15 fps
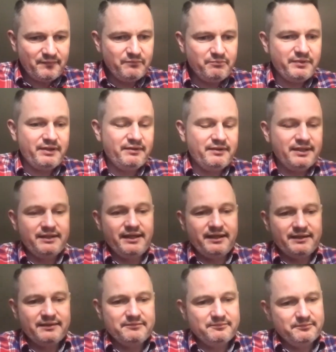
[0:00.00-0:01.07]
be
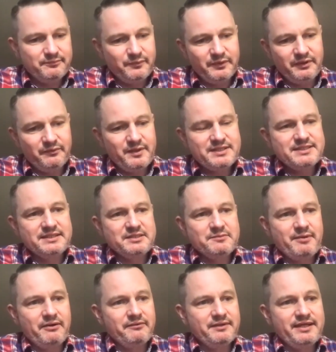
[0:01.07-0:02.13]
like one of the worst things
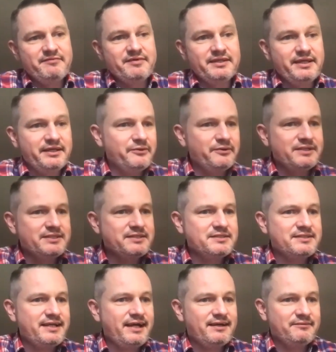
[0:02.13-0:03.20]
about leaving the EU, is
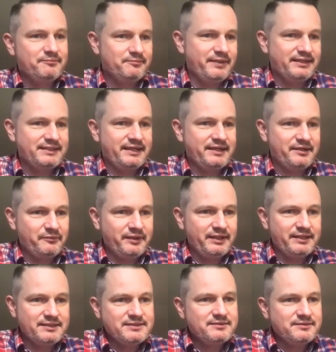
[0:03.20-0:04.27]
just that being taken away
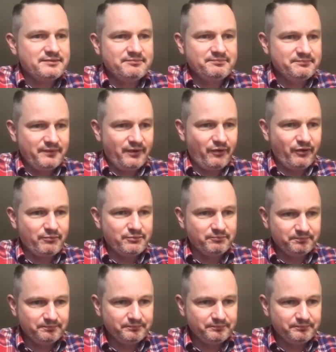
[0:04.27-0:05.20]
is horrible.